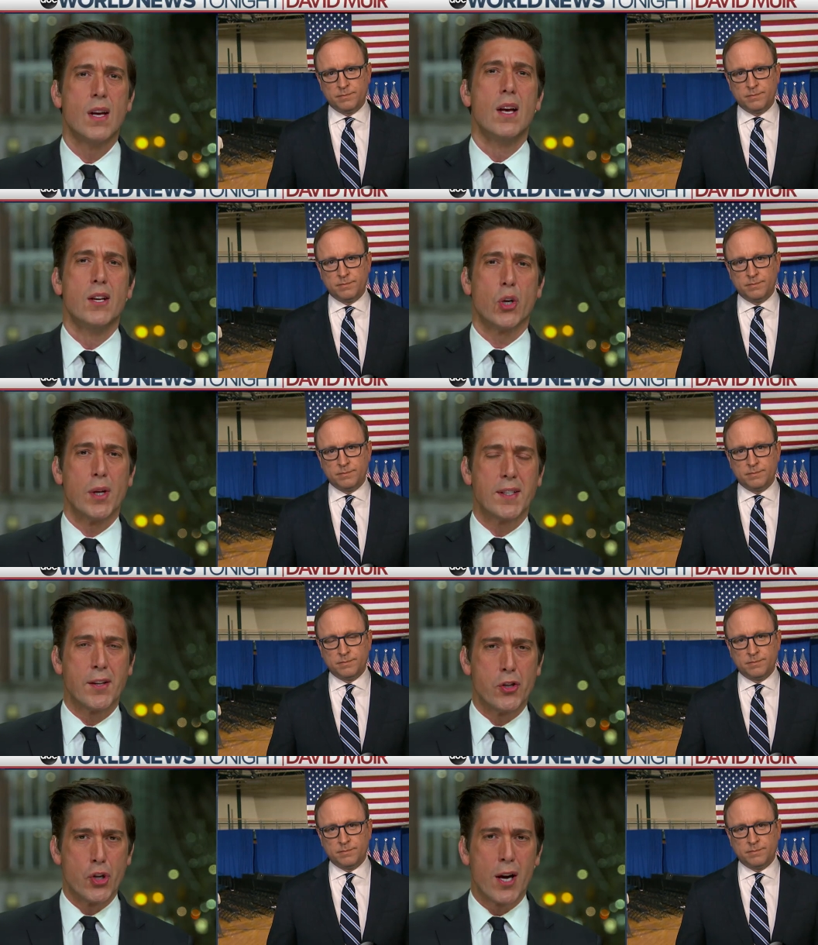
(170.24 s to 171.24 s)
Speaker 1: So let's
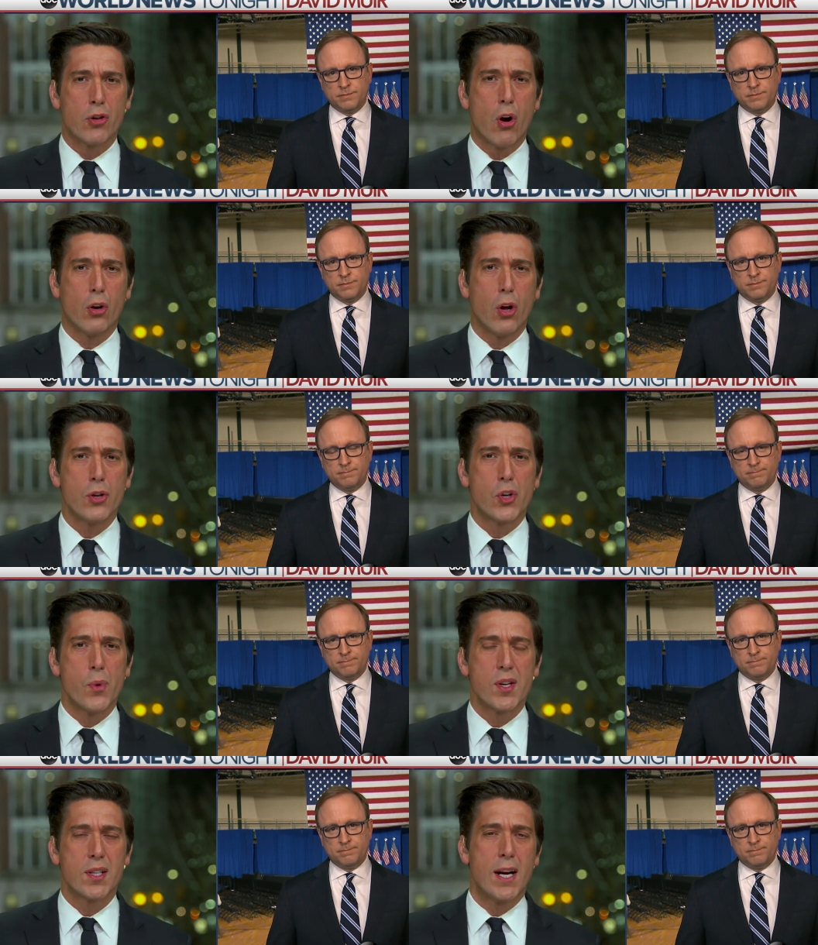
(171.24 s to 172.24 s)
get to Jon Karl, also
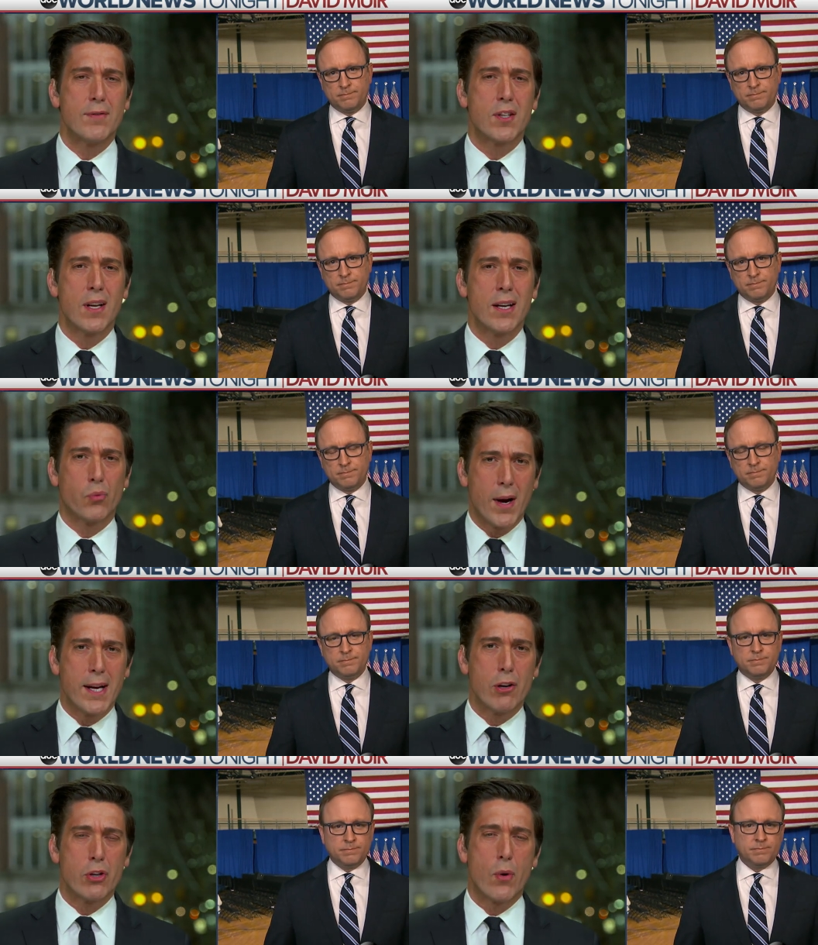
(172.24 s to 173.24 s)
with us live tonight, right
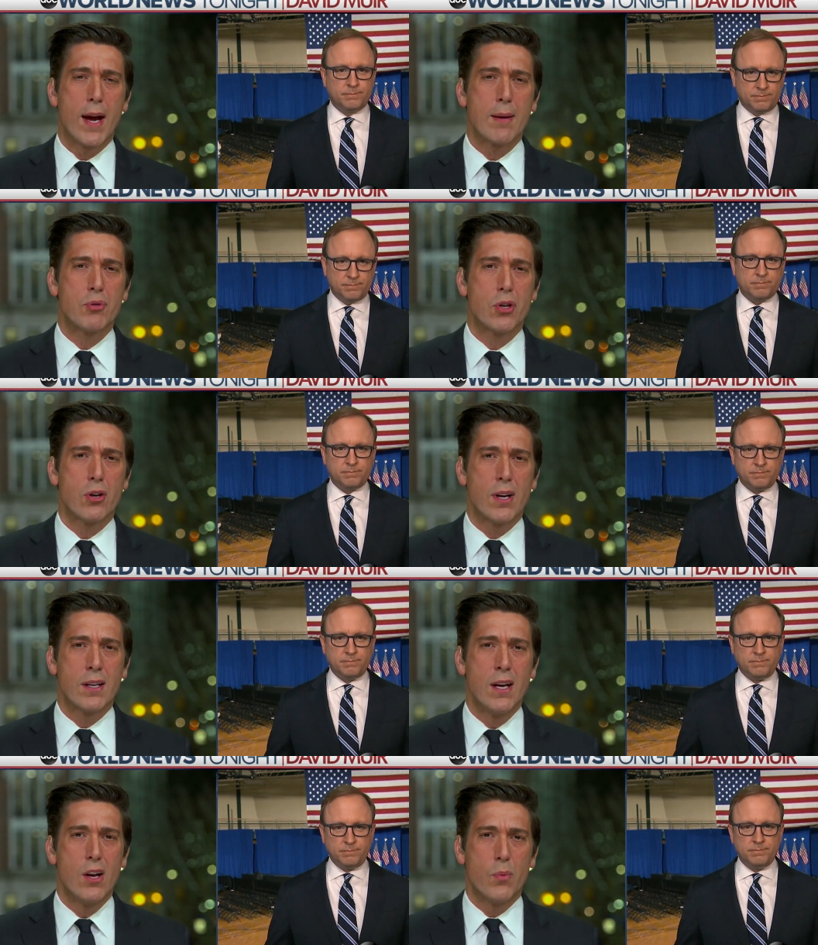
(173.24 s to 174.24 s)
here in New Hampshire.
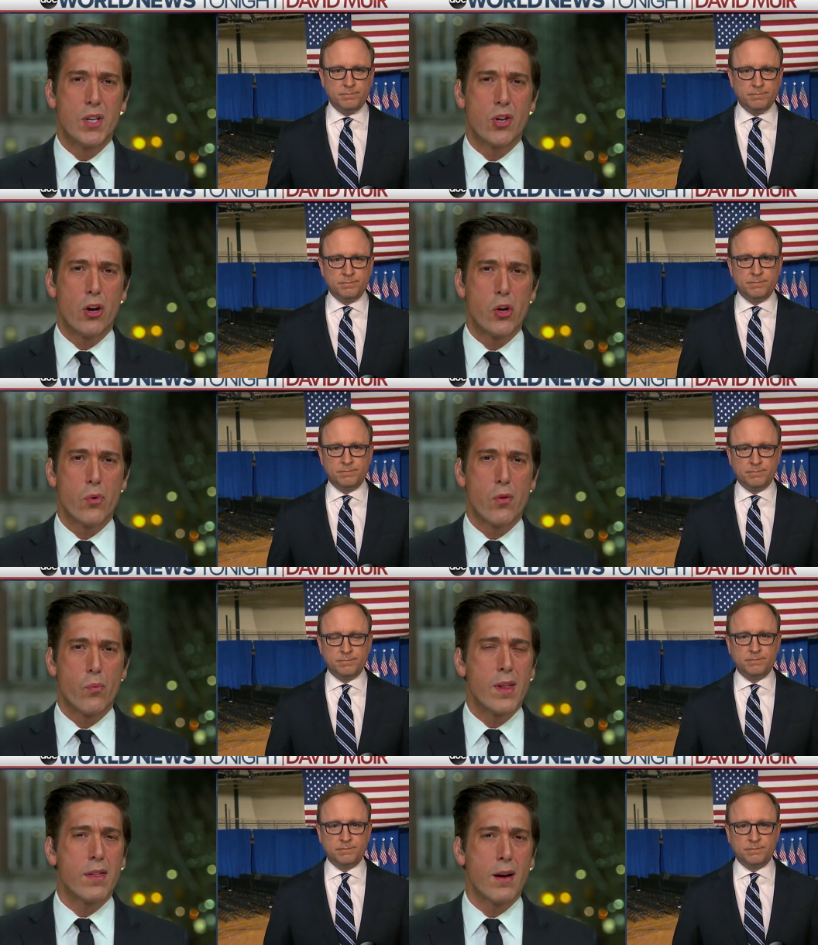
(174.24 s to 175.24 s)
And we saw you were
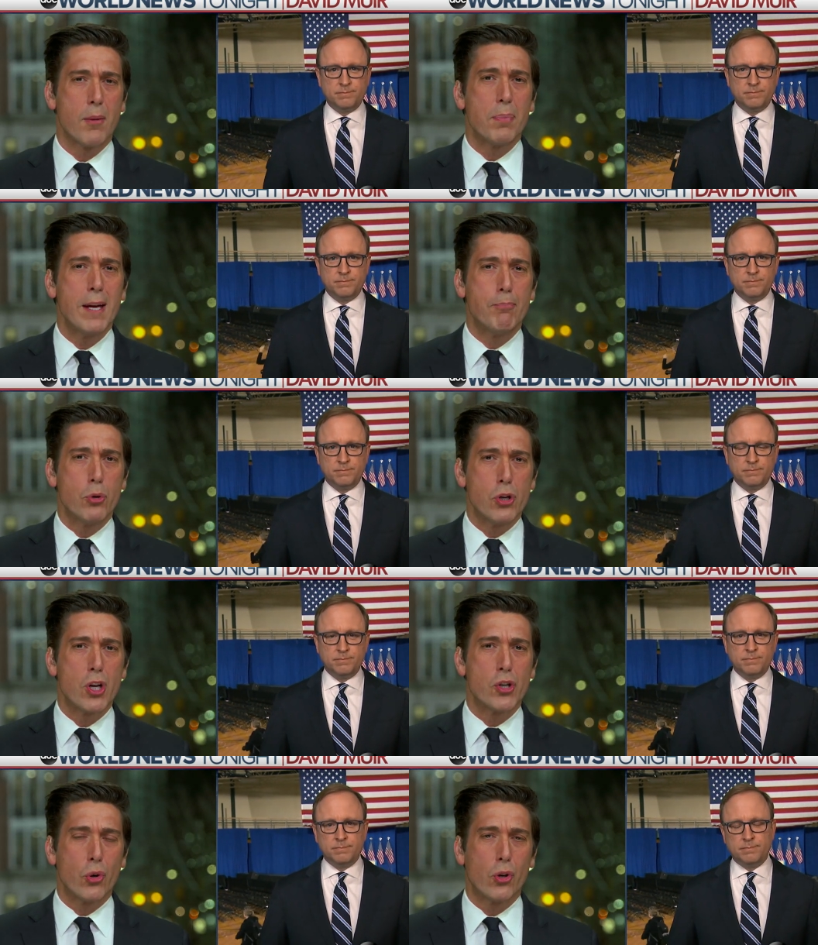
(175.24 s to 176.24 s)
with uh, Pete
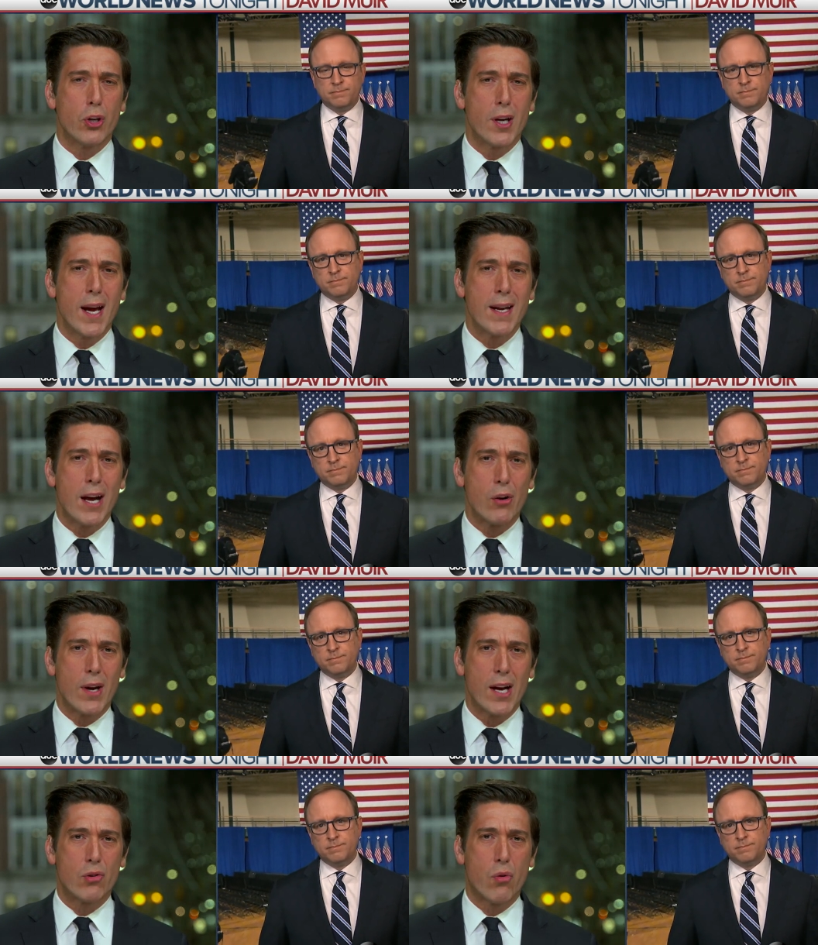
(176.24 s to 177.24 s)
Buttigieg earlier today. Now you're
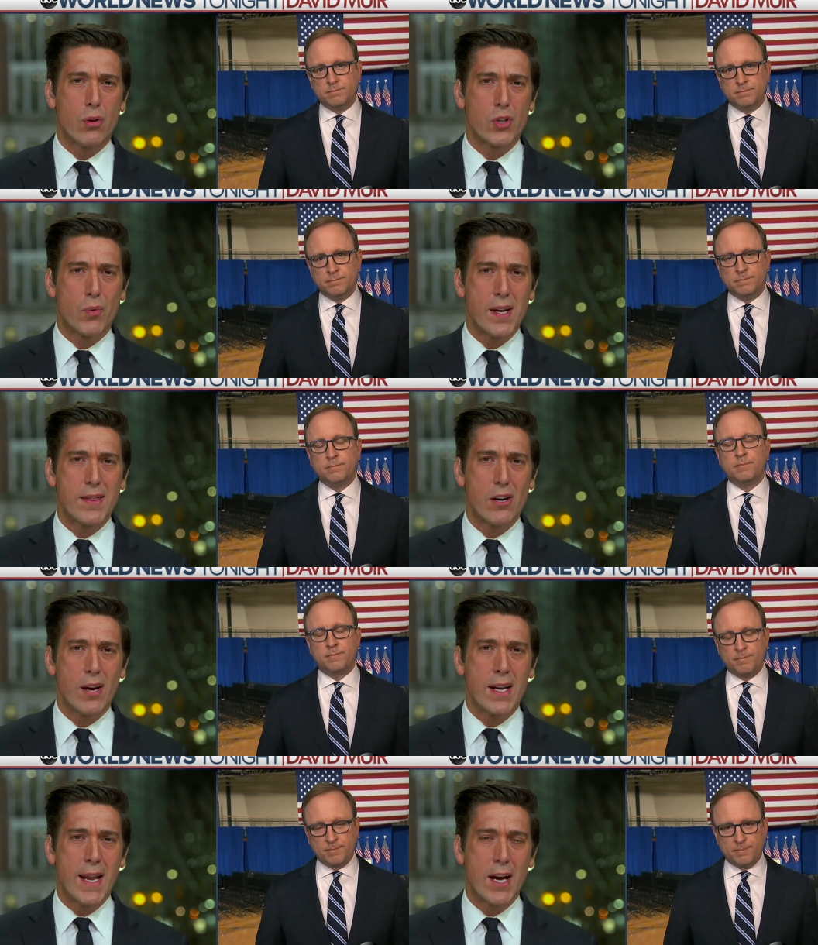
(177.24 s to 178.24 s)
at headquarters right there
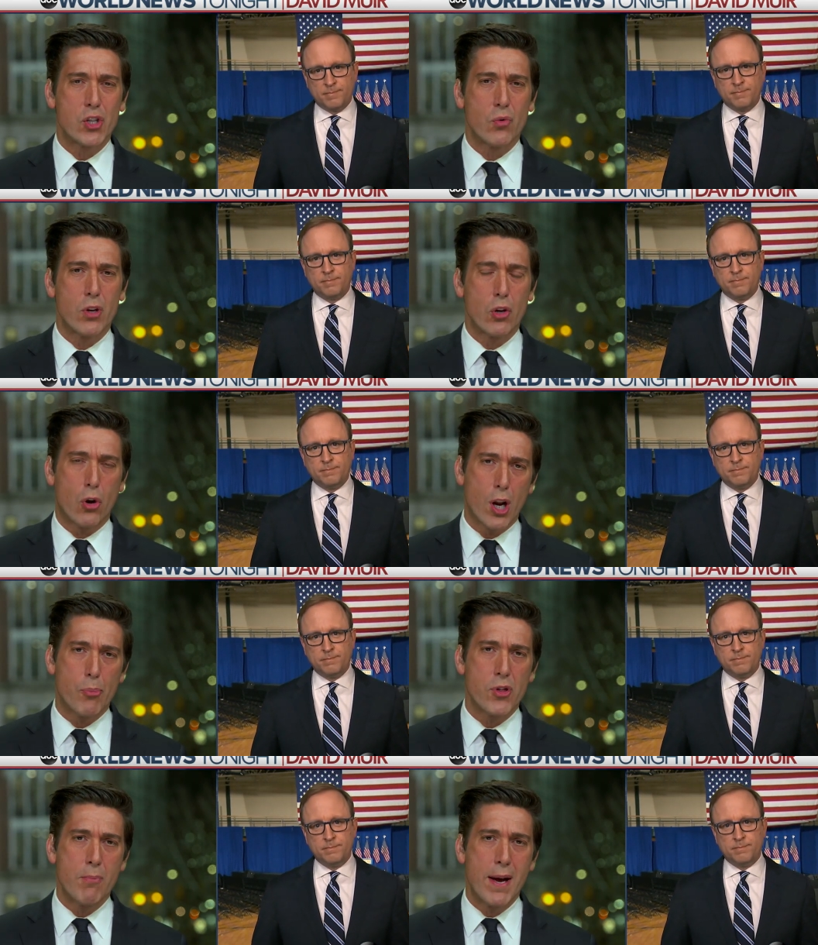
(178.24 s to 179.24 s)
in Nashua. You caught
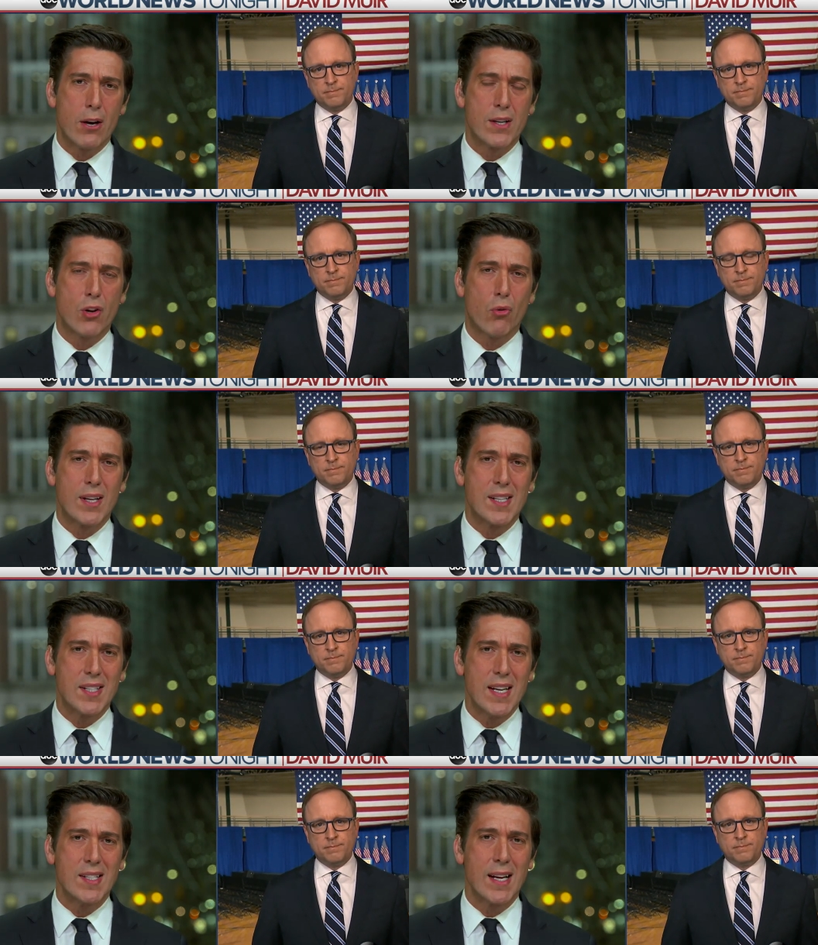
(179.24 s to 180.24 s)
up with the mayor. He's already
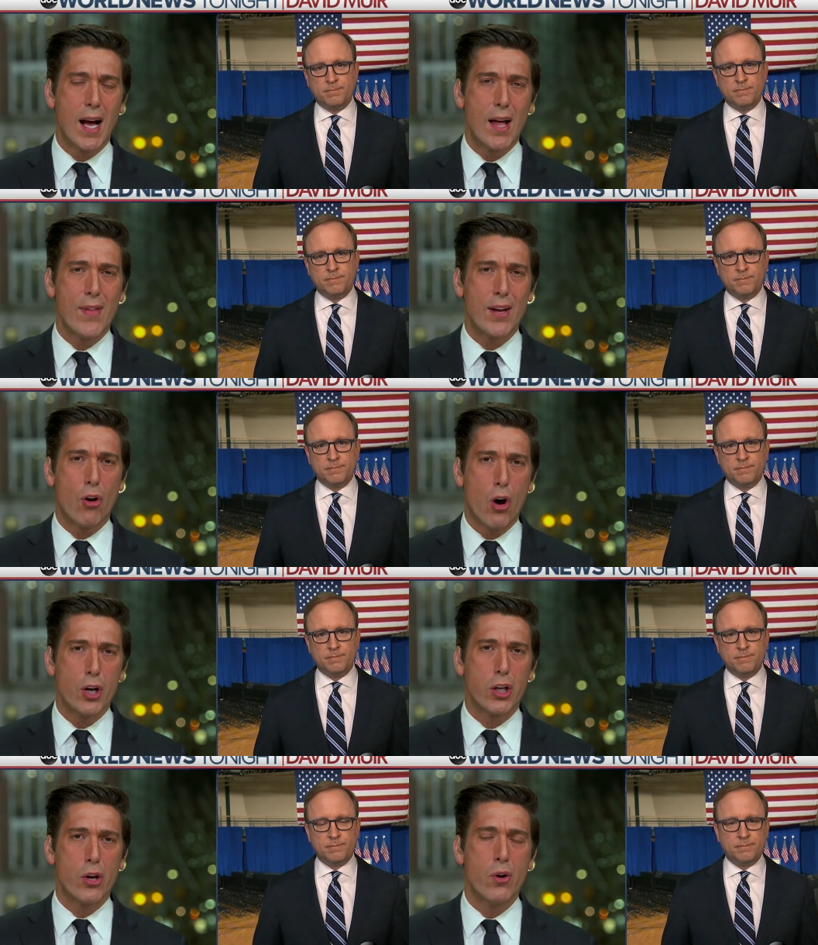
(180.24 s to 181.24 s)
seizing on that
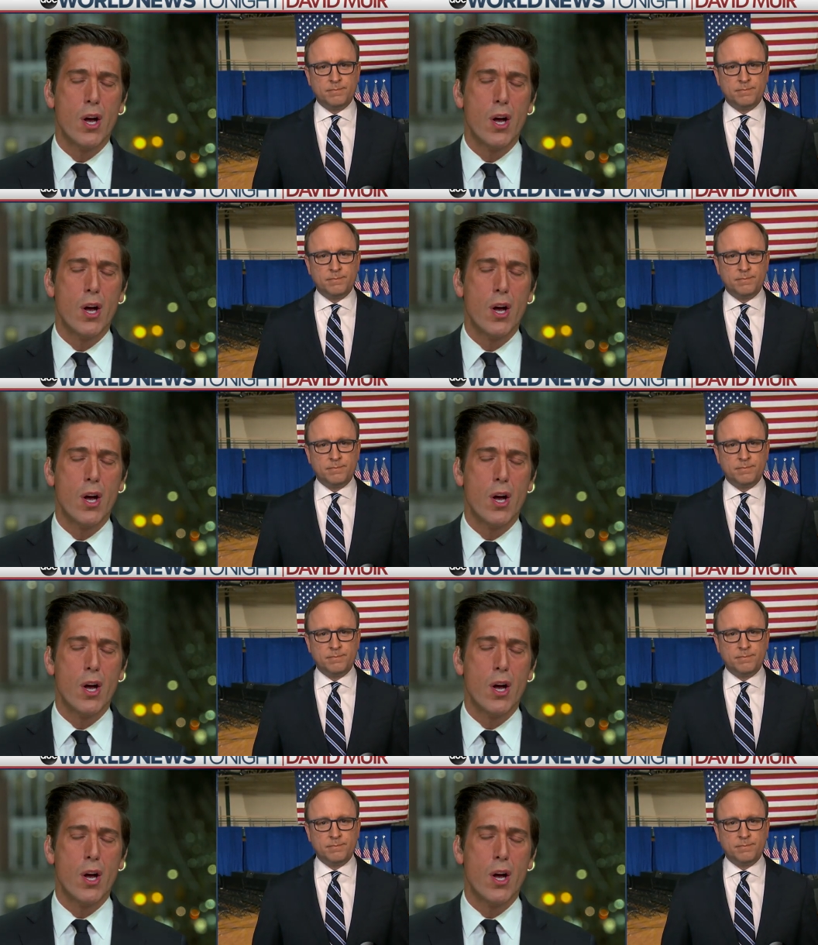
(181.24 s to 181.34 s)
audio.